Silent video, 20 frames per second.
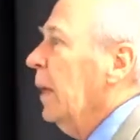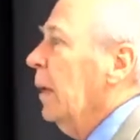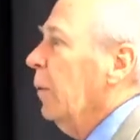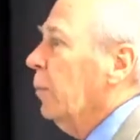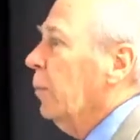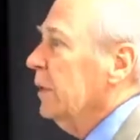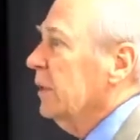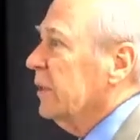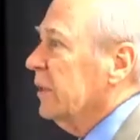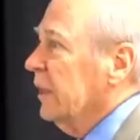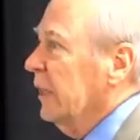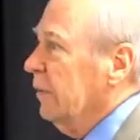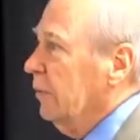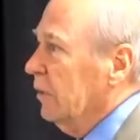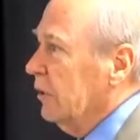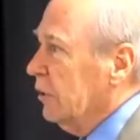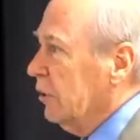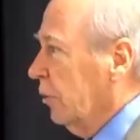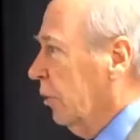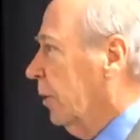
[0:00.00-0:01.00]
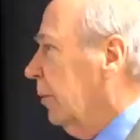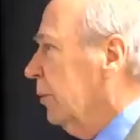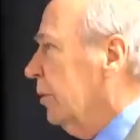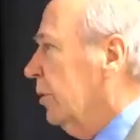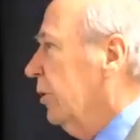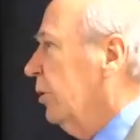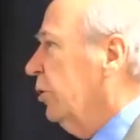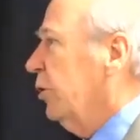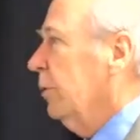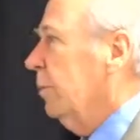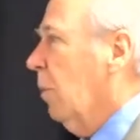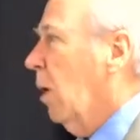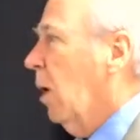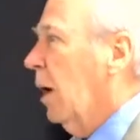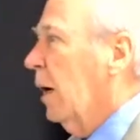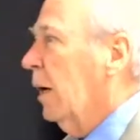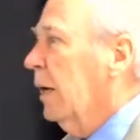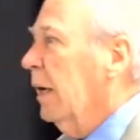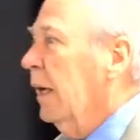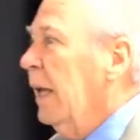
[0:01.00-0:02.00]
receive the circumcision
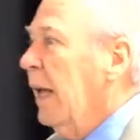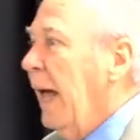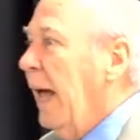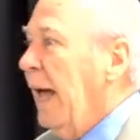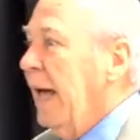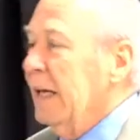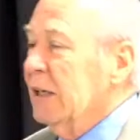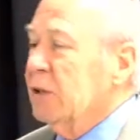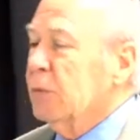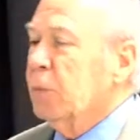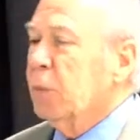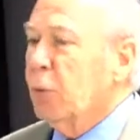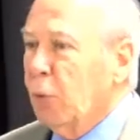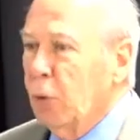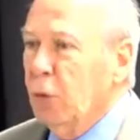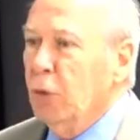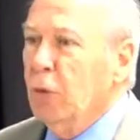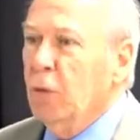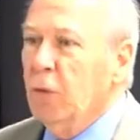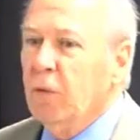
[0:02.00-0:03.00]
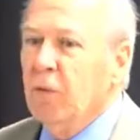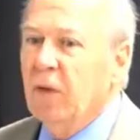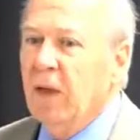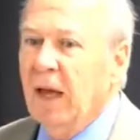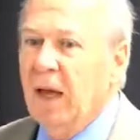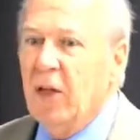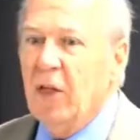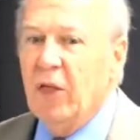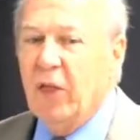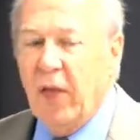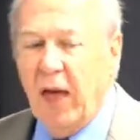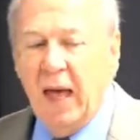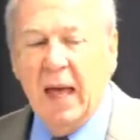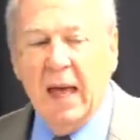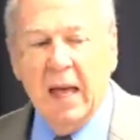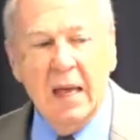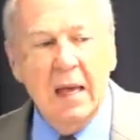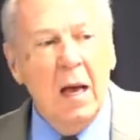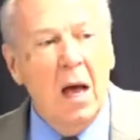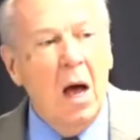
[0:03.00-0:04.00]
mark as proof that
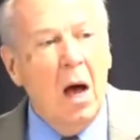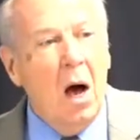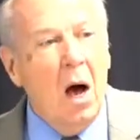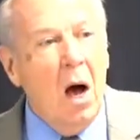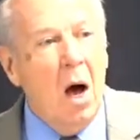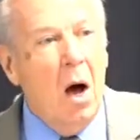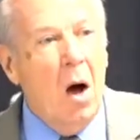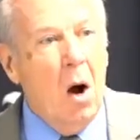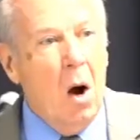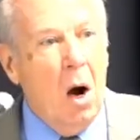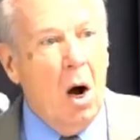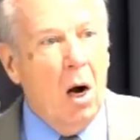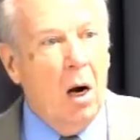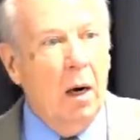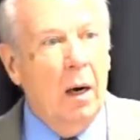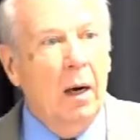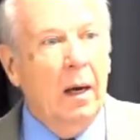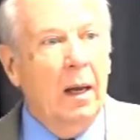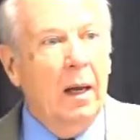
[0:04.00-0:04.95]
they are